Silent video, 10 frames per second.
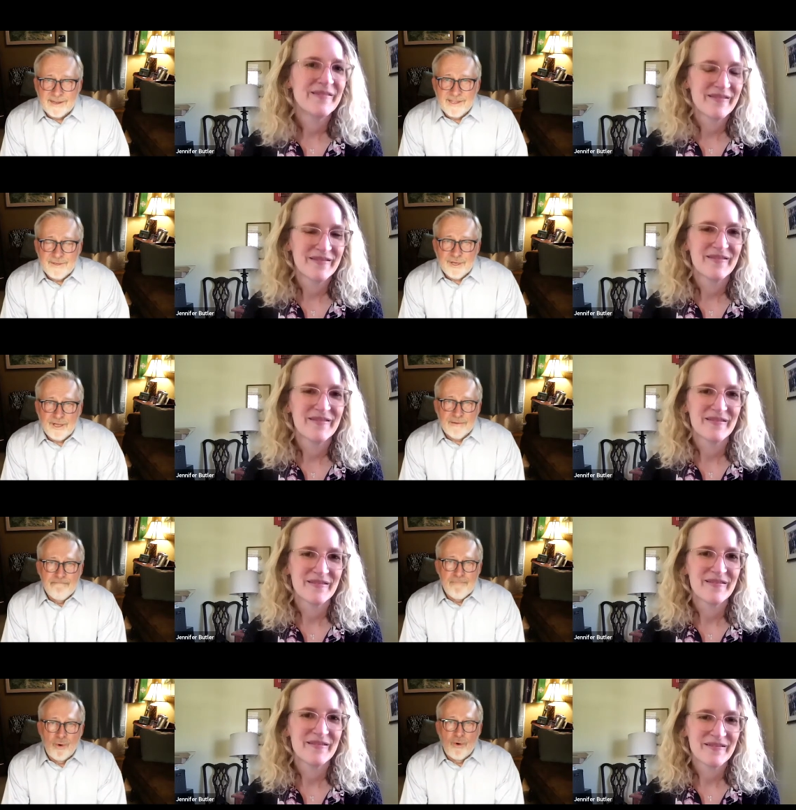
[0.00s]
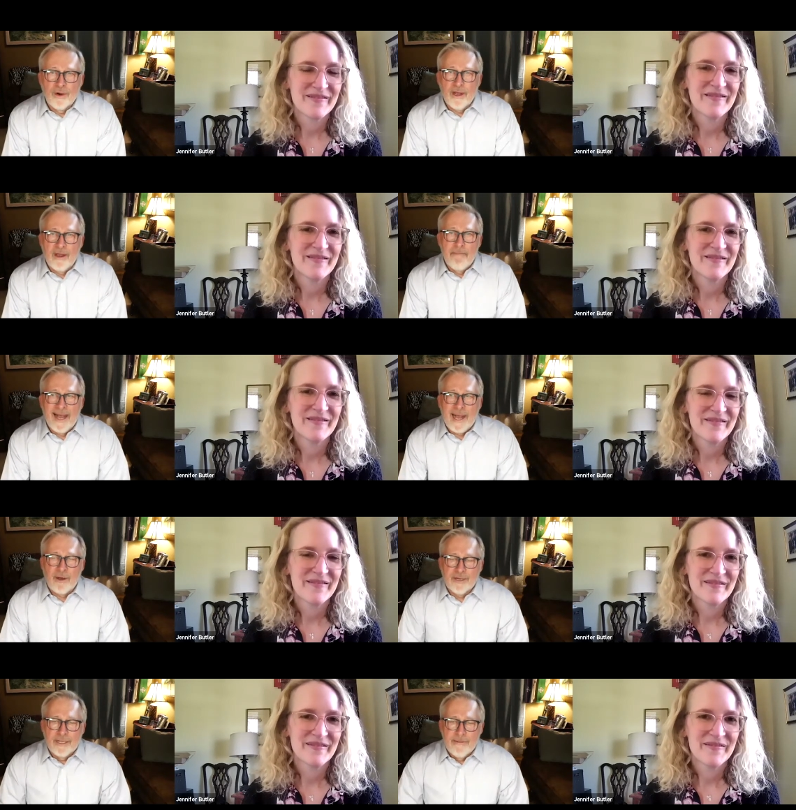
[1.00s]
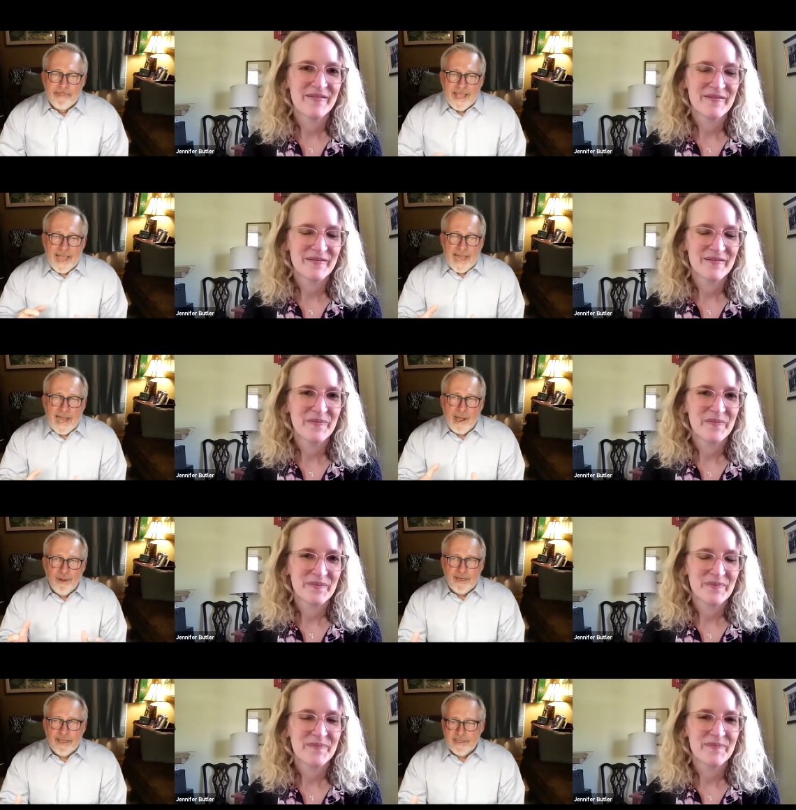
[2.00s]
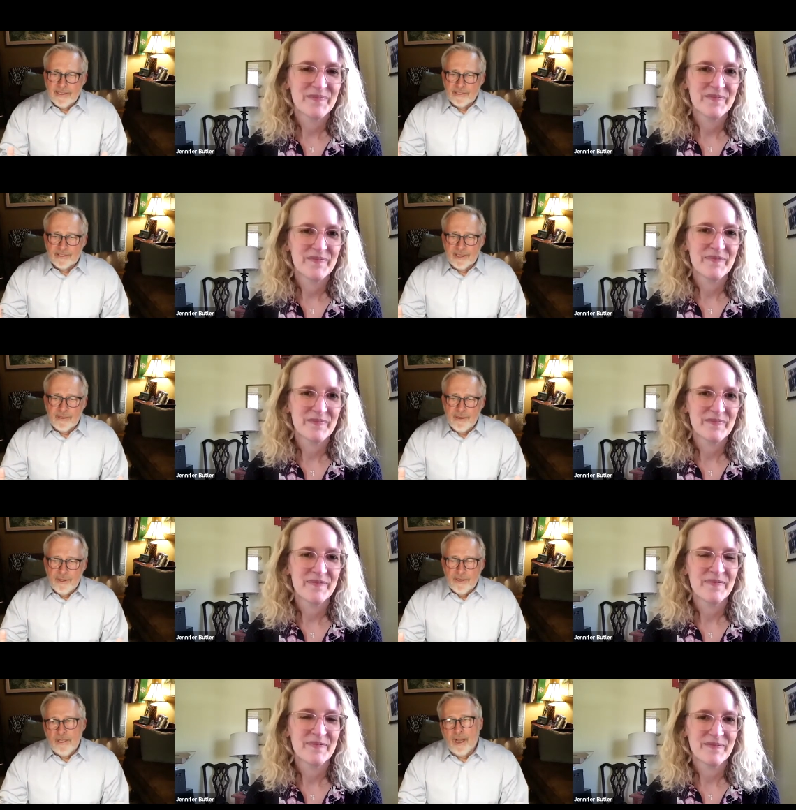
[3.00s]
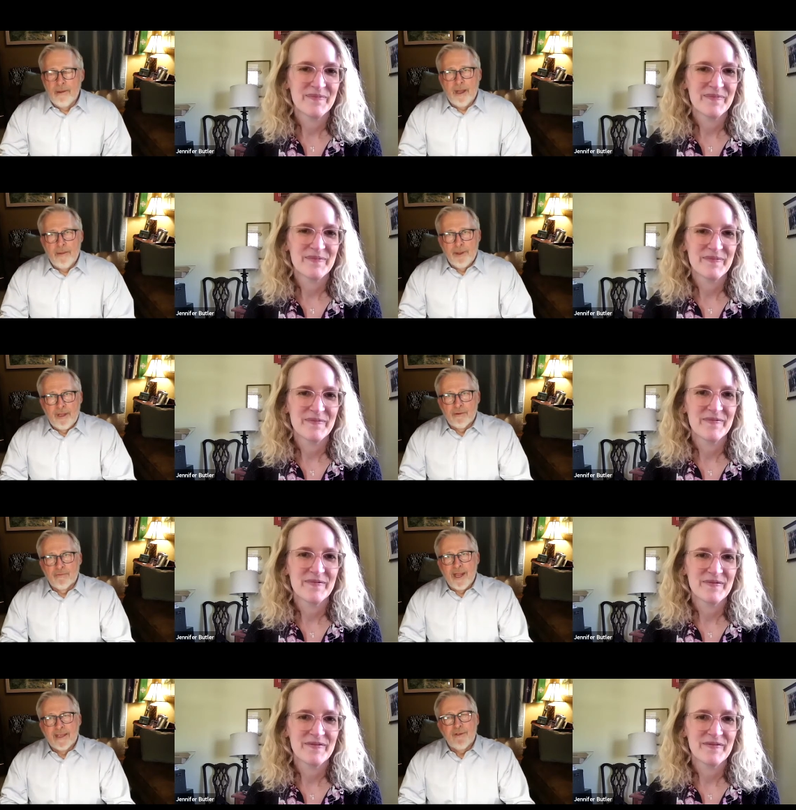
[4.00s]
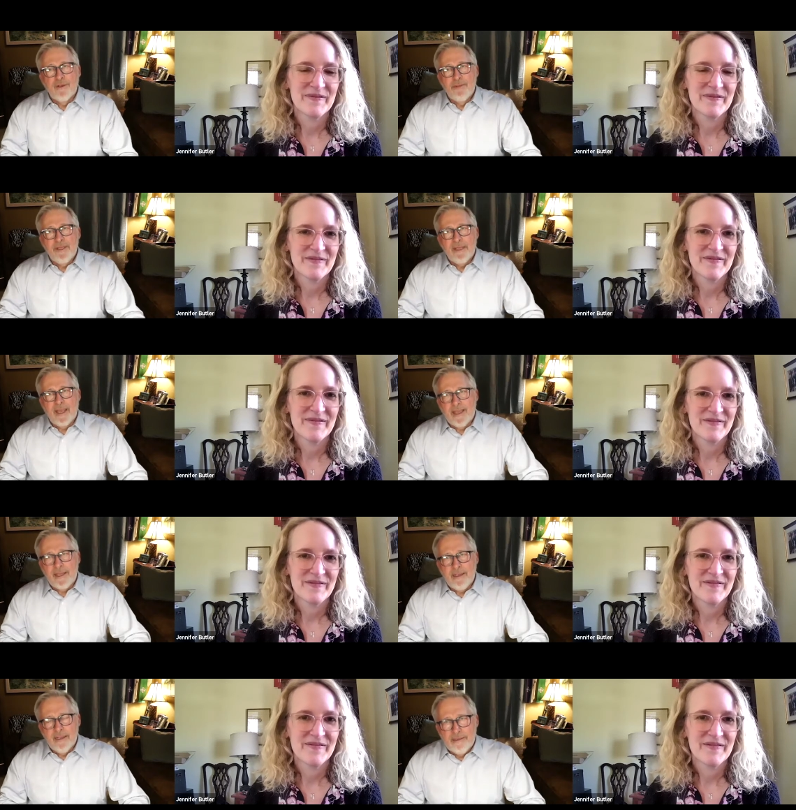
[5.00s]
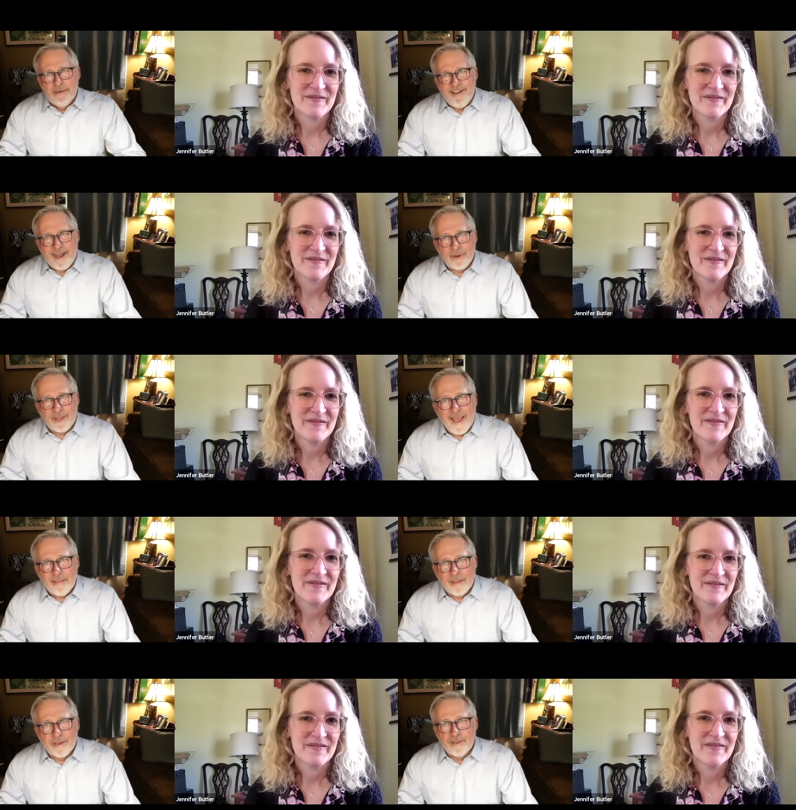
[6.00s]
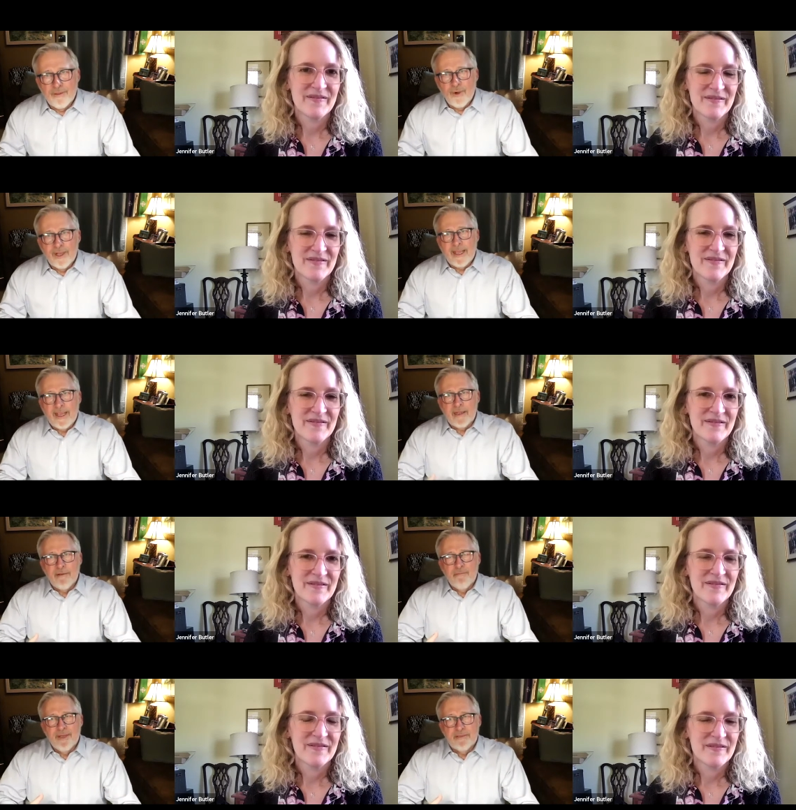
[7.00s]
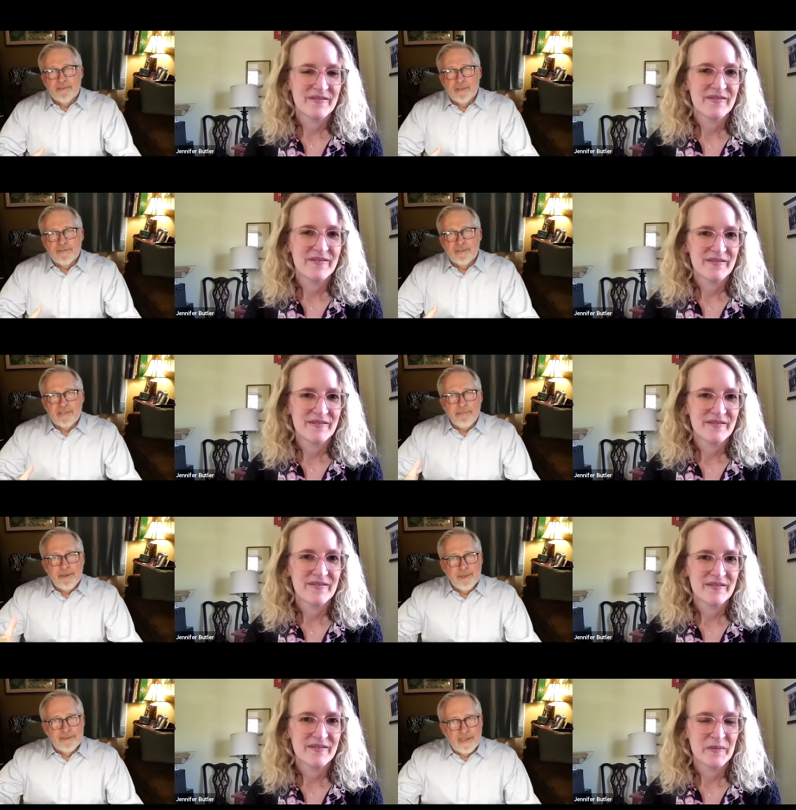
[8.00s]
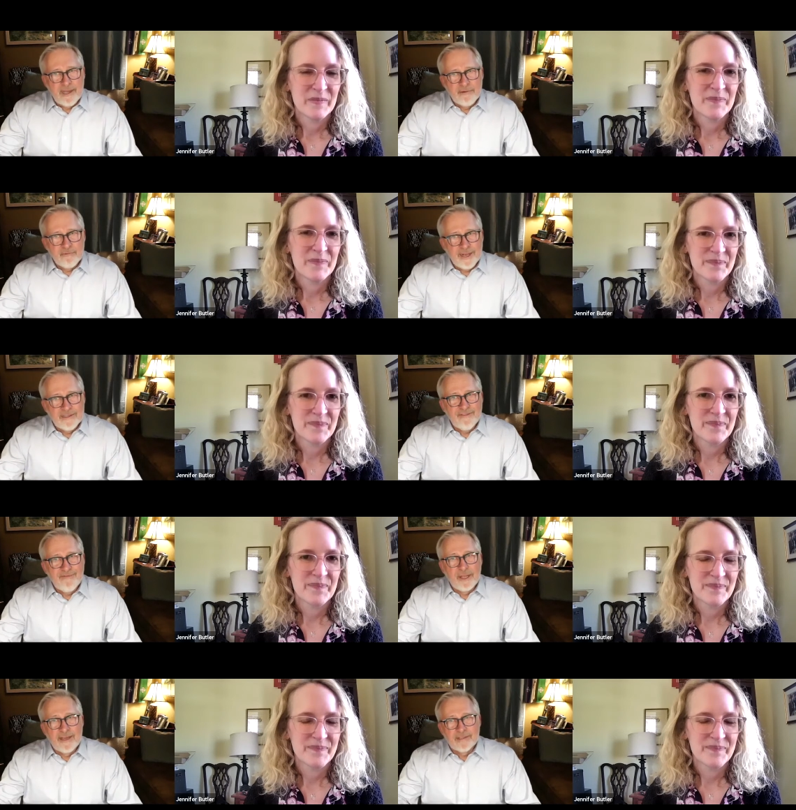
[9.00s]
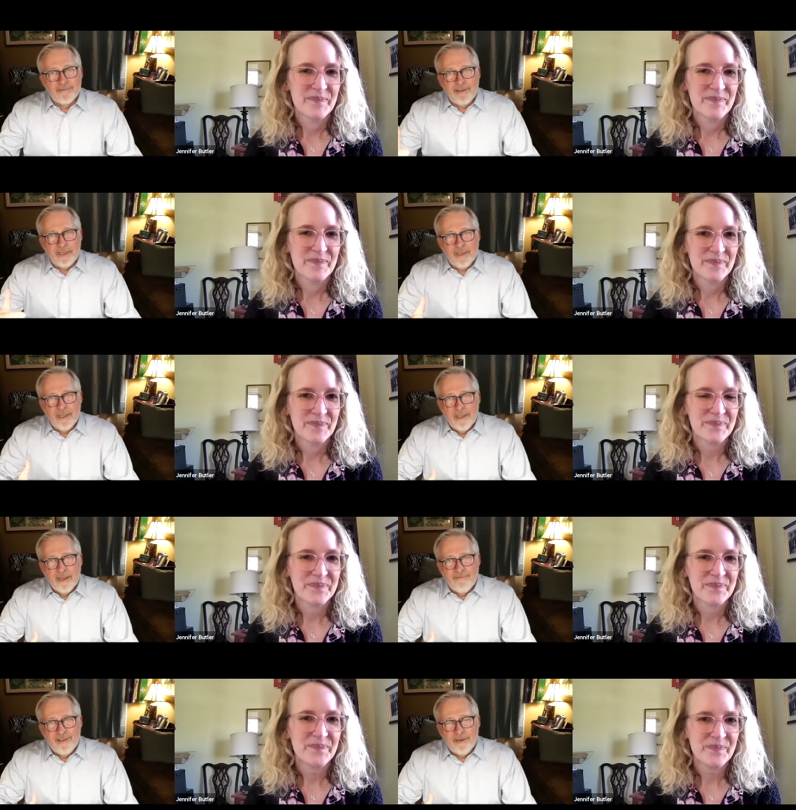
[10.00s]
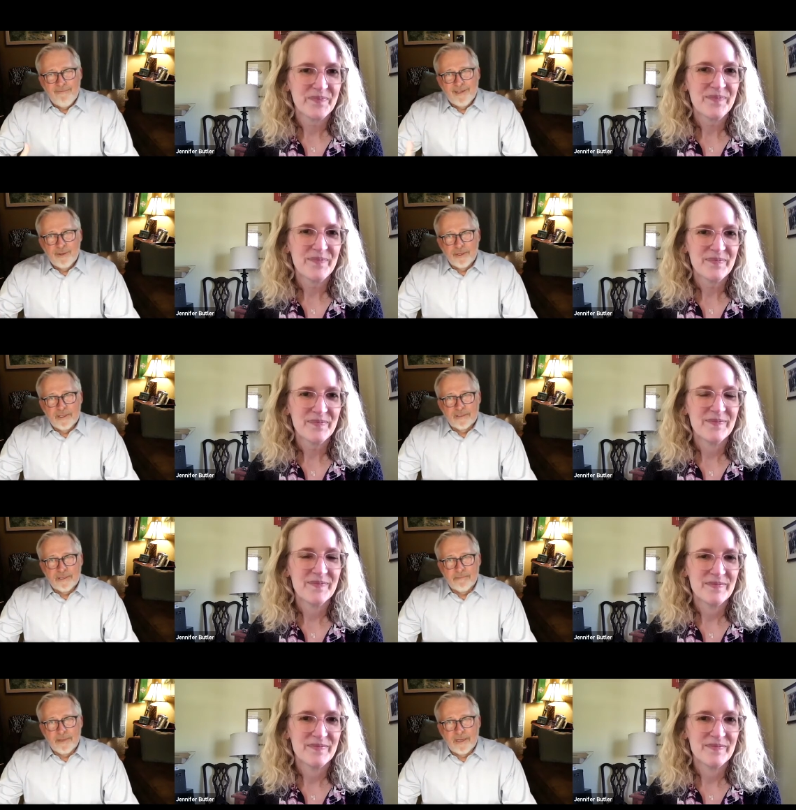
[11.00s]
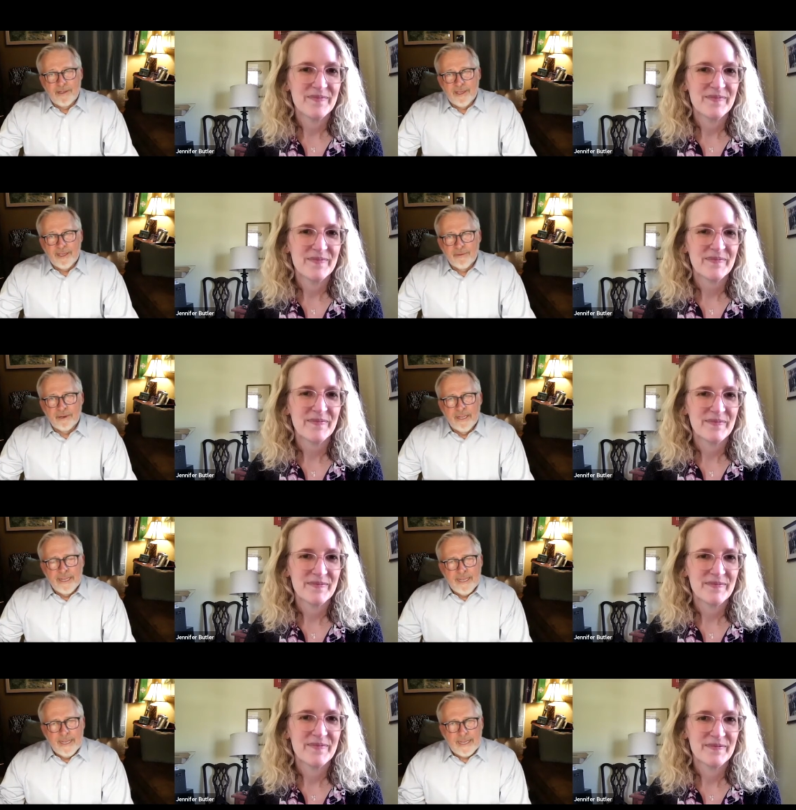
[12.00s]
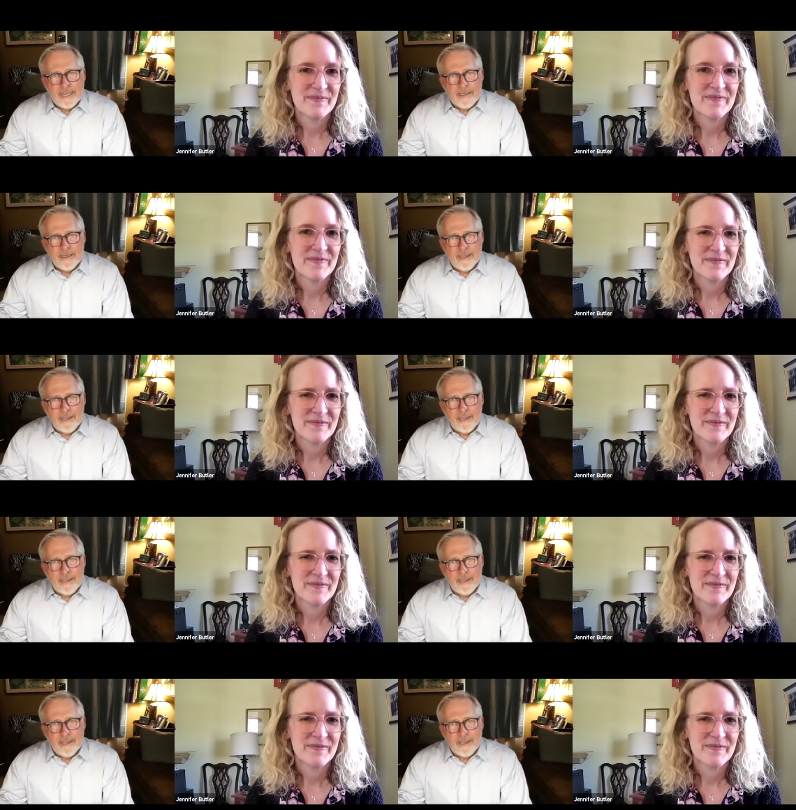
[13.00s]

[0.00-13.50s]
Speaker 1: Can you talk more about how it is that a Paul Ryan could be a devout Catholic on the one hand, but so susceptible to Ayn Rand's philosophy of individualism on the other, and